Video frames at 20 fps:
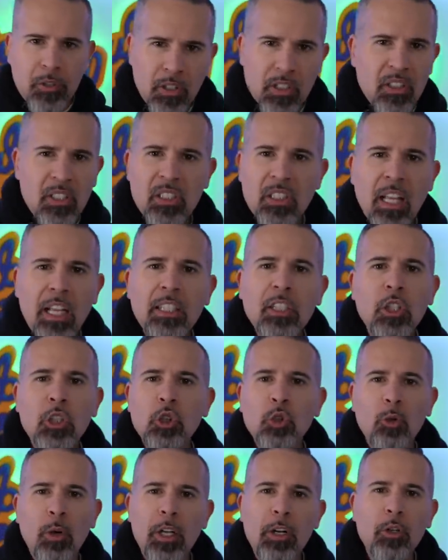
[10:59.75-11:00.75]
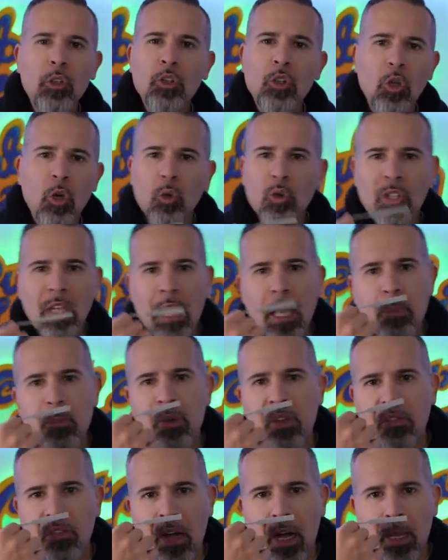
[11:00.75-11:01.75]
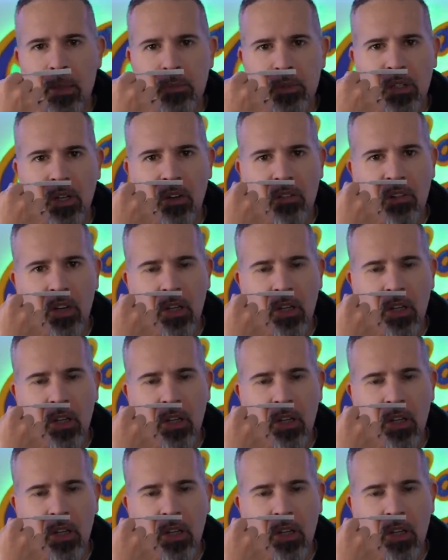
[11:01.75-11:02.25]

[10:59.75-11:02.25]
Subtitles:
This is like the Trader Joe's hippie vibes of